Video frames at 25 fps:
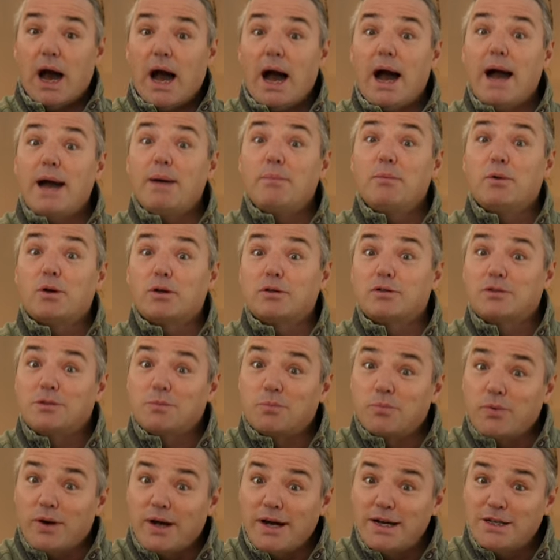I'm not
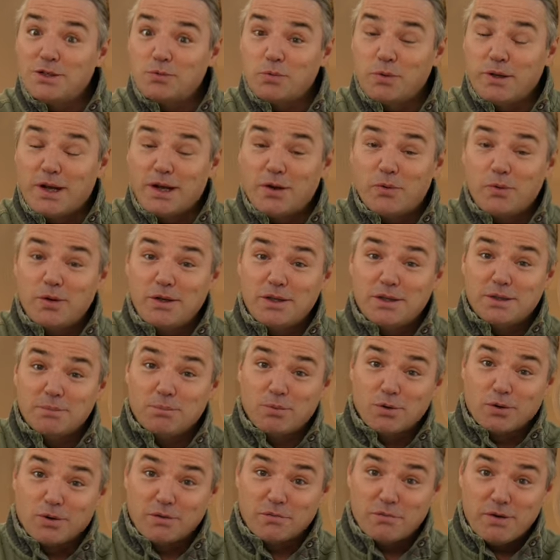surprised when I read the
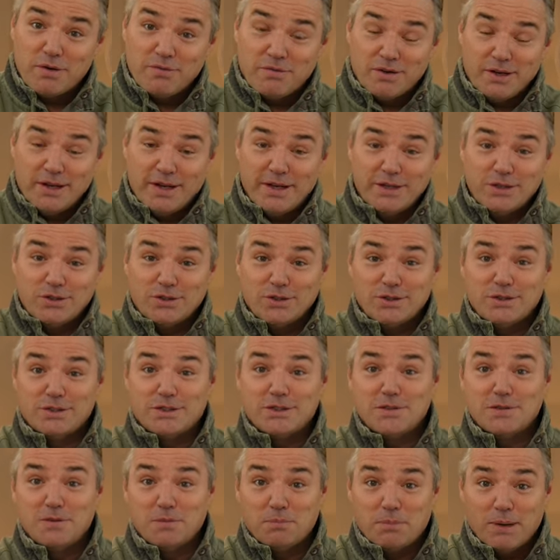book of Revelations
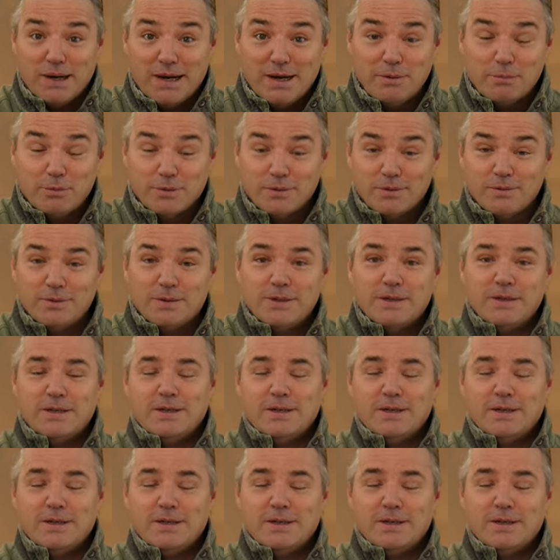and the Bible.